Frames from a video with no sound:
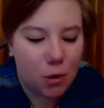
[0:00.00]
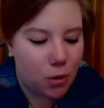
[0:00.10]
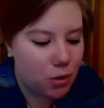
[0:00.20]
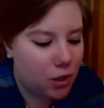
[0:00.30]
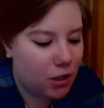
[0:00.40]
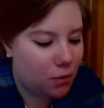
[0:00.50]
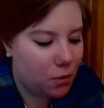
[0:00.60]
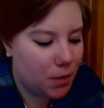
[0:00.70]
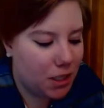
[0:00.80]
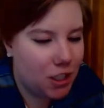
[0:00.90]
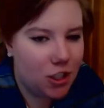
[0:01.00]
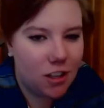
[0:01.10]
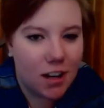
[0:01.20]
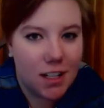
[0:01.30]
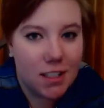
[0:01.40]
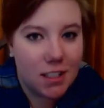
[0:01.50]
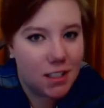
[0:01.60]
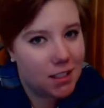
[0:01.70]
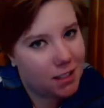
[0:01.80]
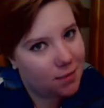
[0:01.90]
poetry for my teaching
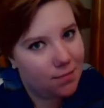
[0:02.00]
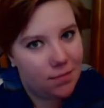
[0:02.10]
classes,